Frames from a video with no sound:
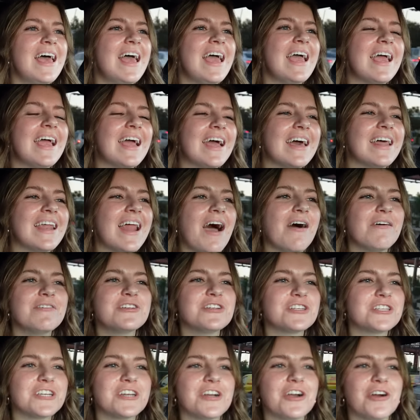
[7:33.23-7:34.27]
and I would
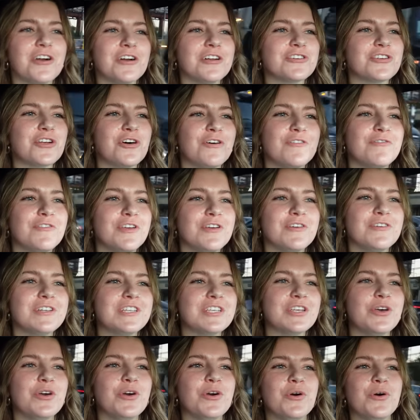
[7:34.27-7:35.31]
just encourage all of you
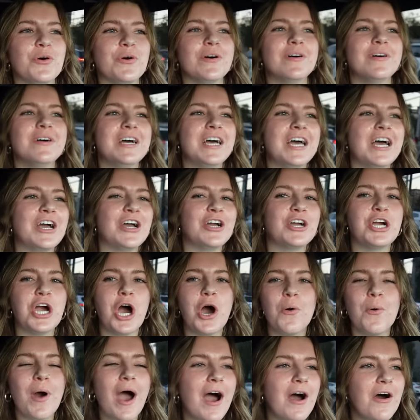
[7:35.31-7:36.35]
to
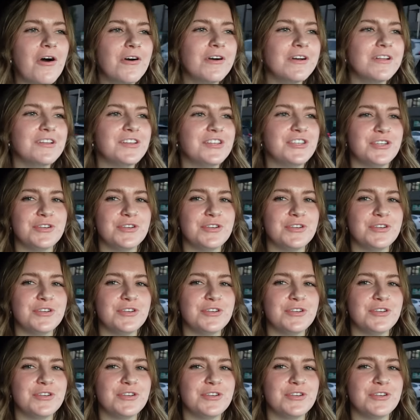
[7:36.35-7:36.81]
go out,